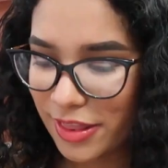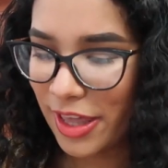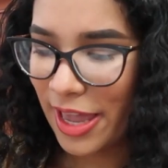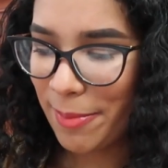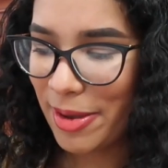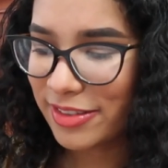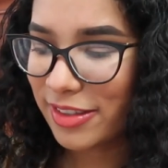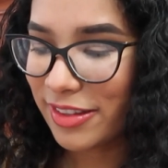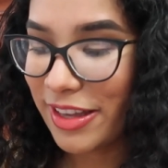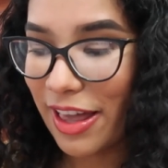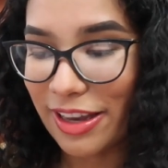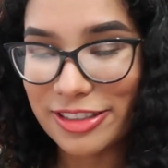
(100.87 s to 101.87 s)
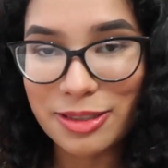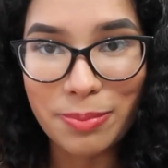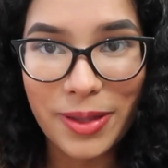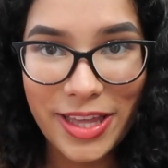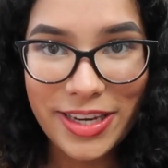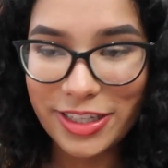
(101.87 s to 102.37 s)
They basically
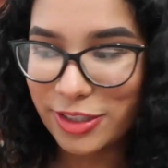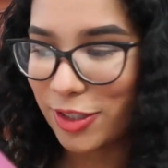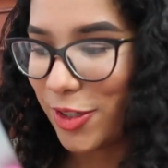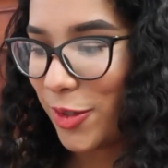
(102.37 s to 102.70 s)
explain it to